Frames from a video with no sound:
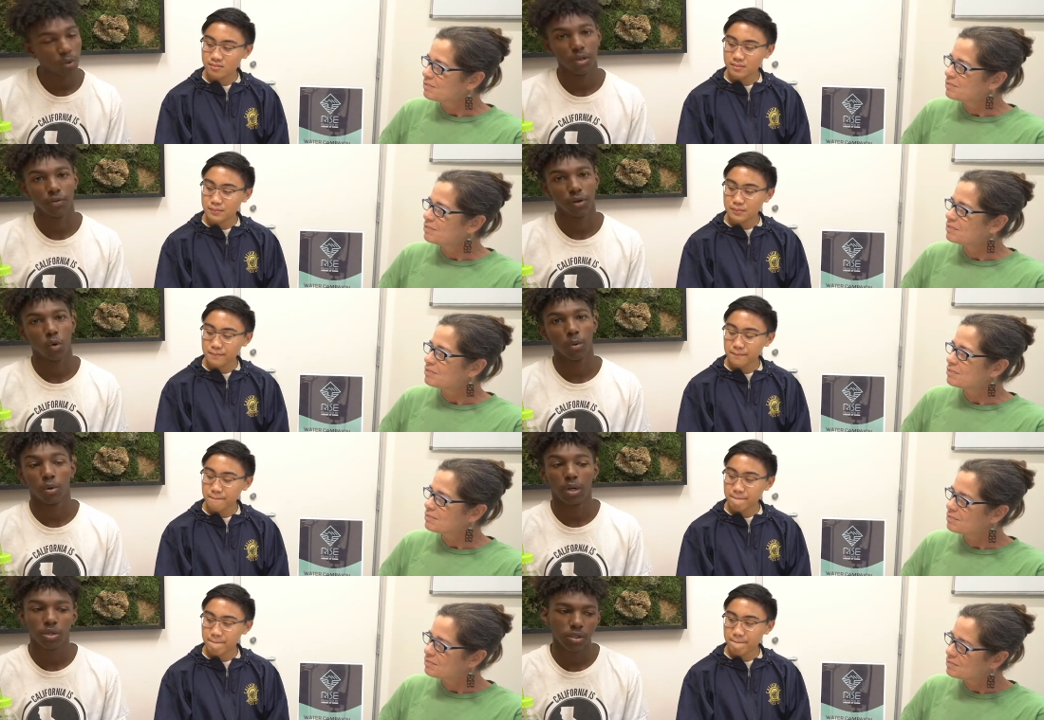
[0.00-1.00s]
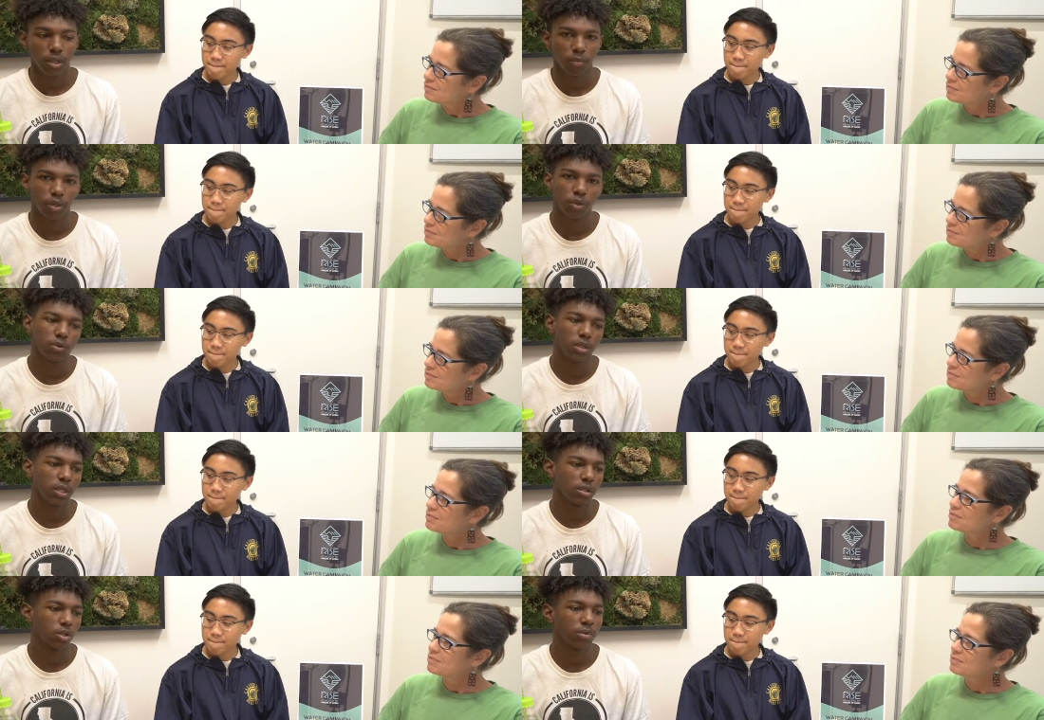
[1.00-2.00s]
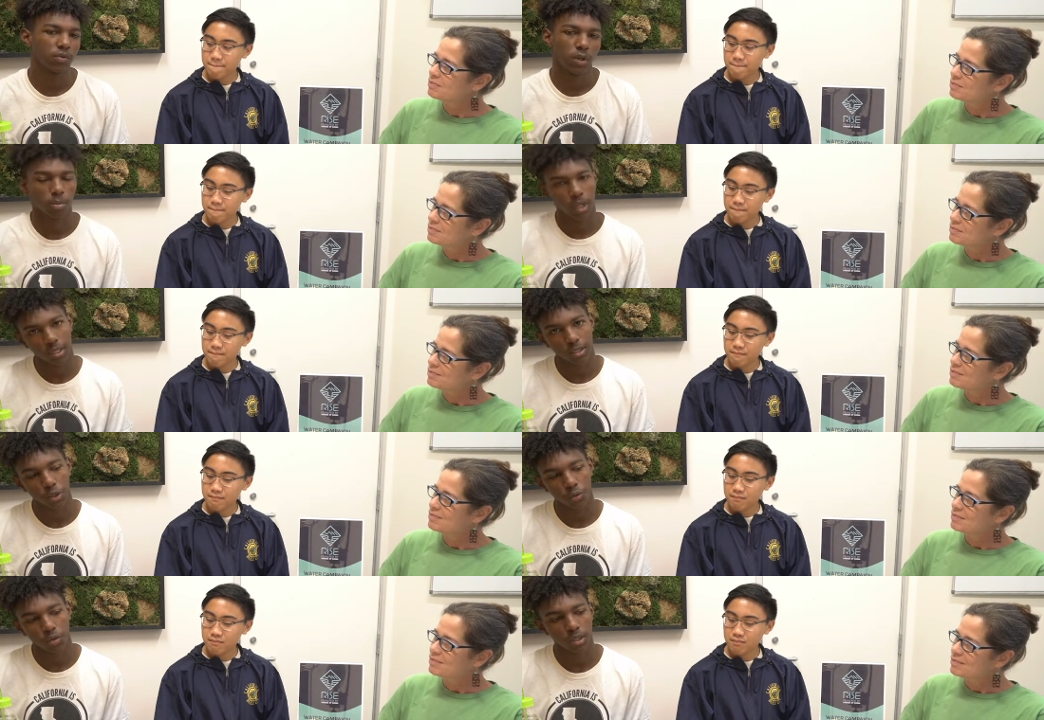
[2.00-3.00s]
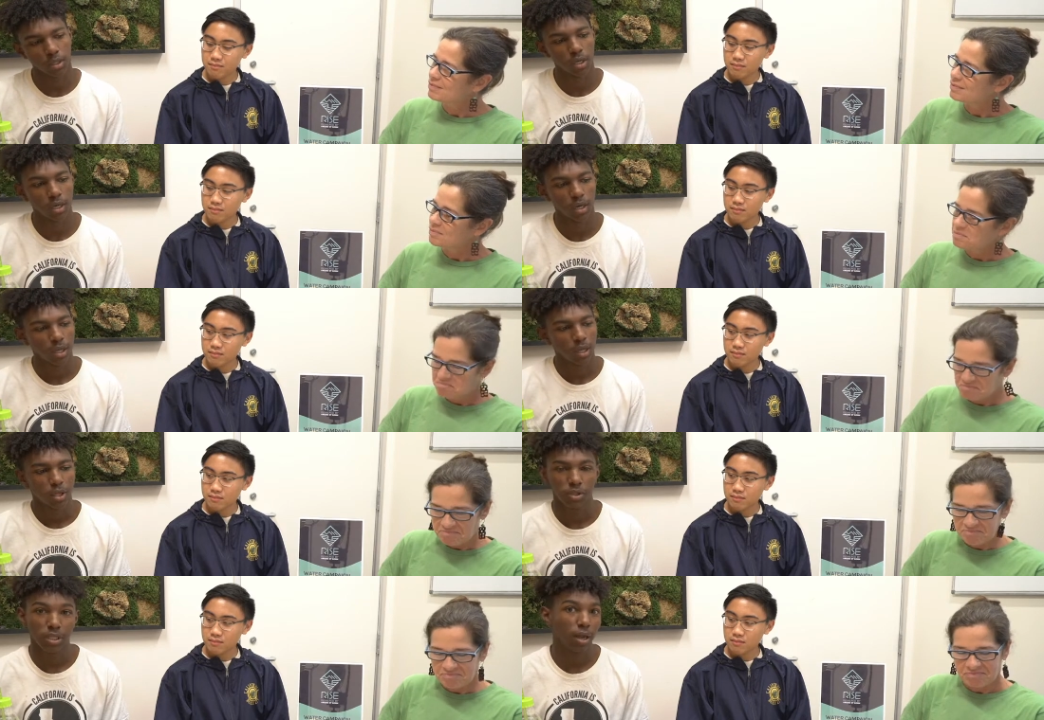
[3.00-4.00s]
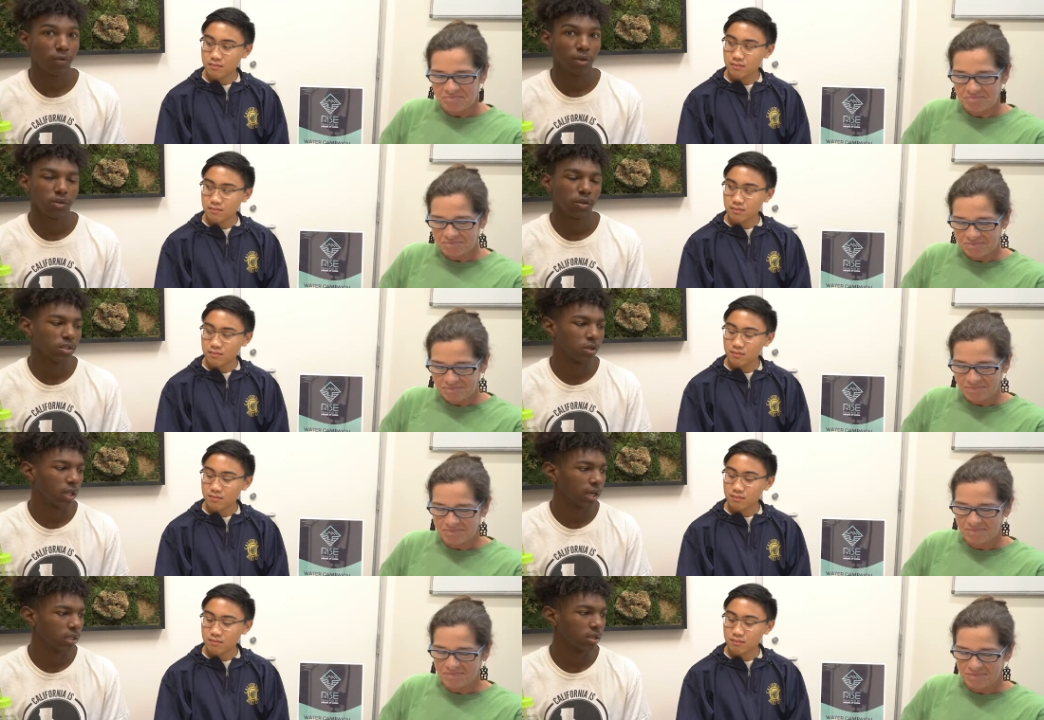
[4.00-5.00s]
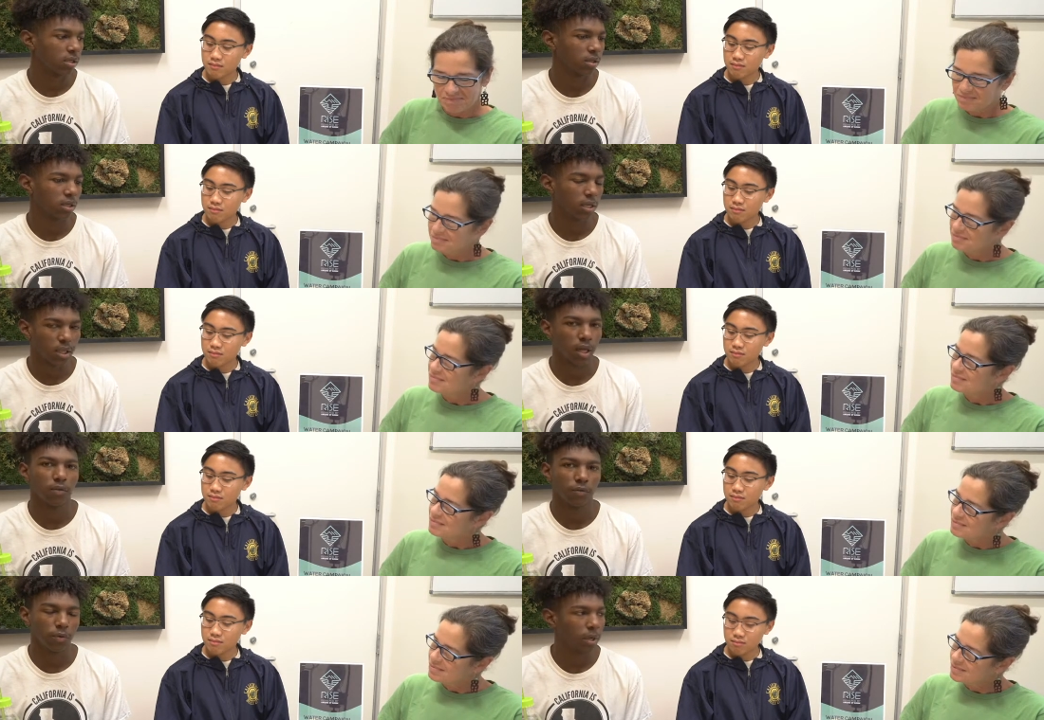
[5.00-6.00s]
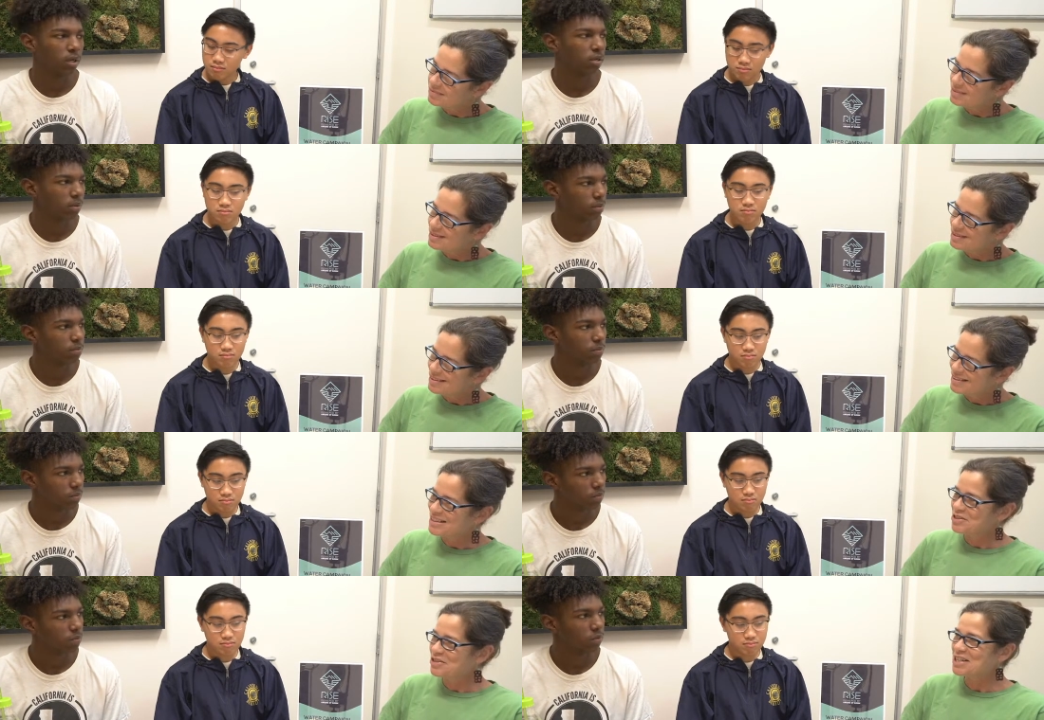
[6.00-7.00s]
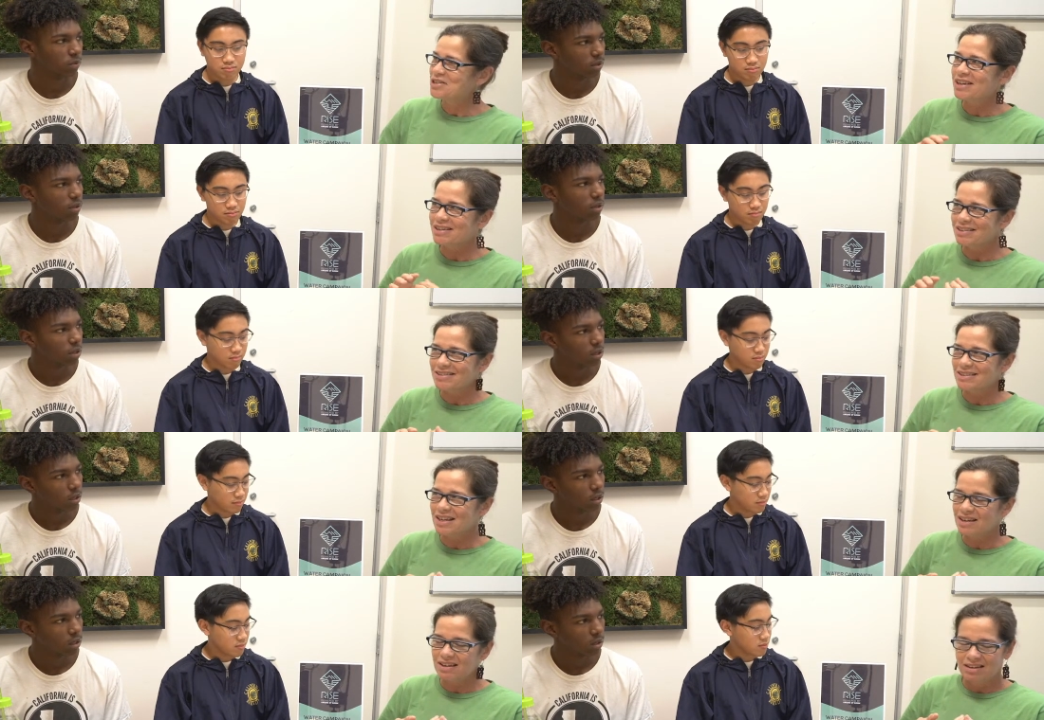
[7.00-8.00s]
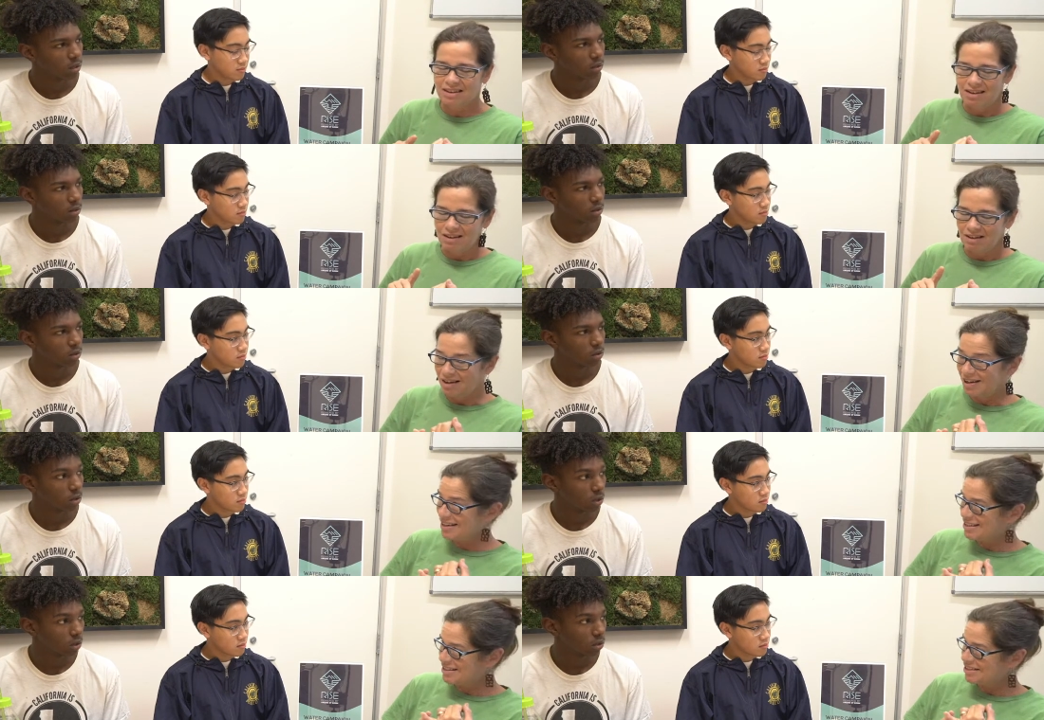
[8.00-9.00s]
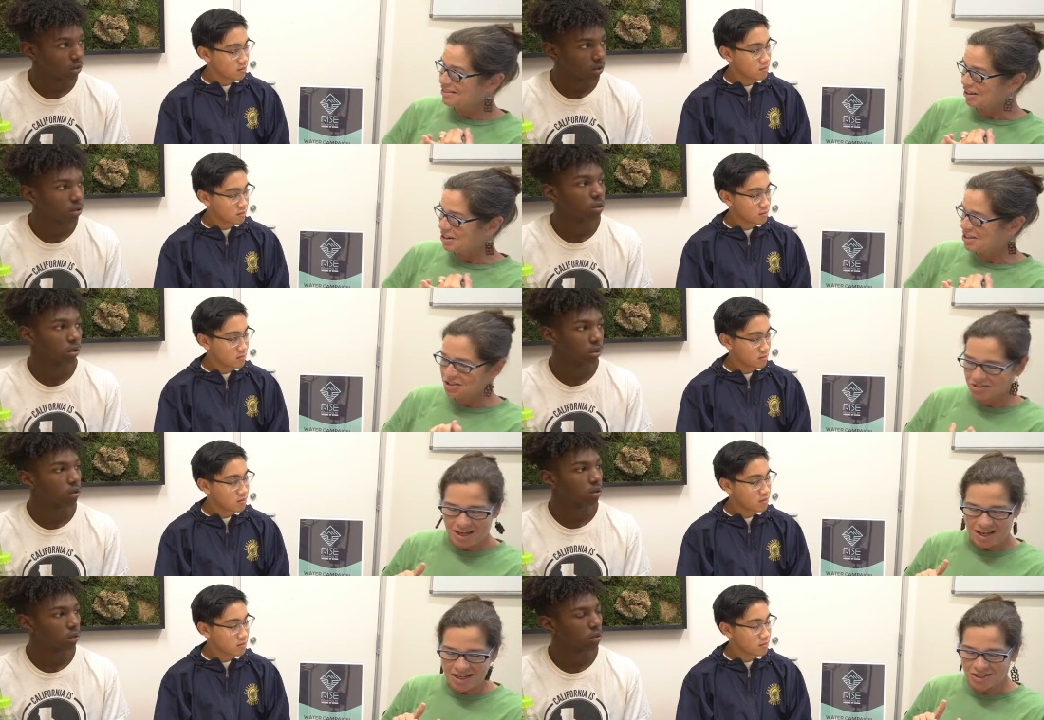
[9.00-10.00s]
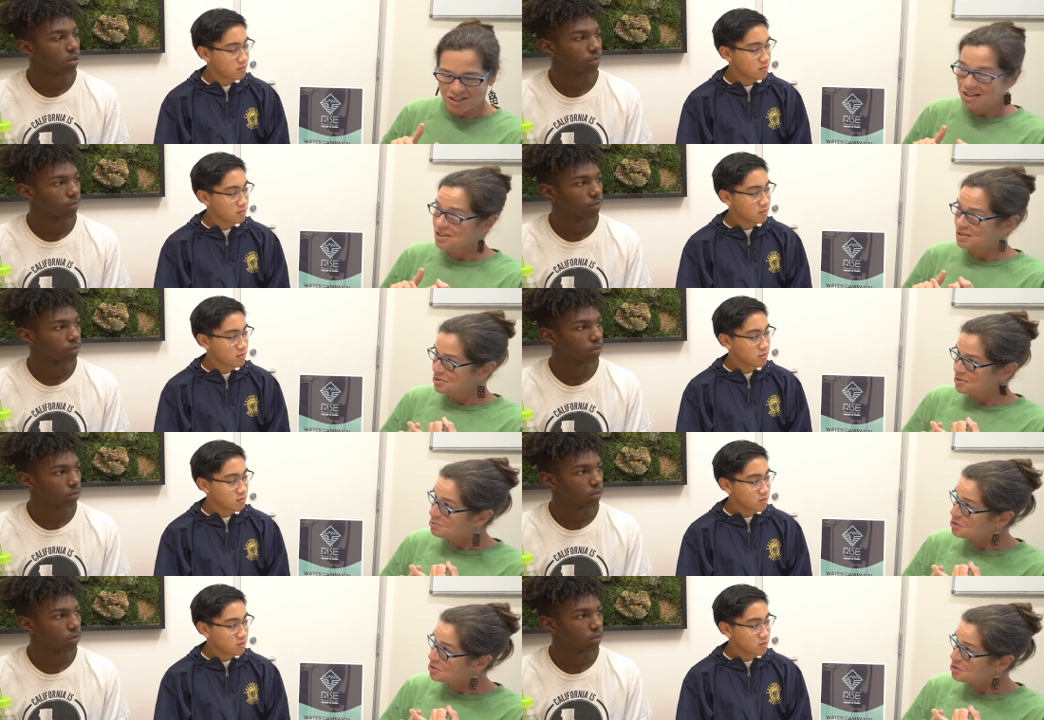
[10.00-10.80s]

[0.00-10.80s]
Speaker 1: what different corporations have been using in terms of their plastic usage, and there's a lot of resources online to get a lot of
Speaker 2: information. That's great. So I hear you say audit, like audit the trash, do some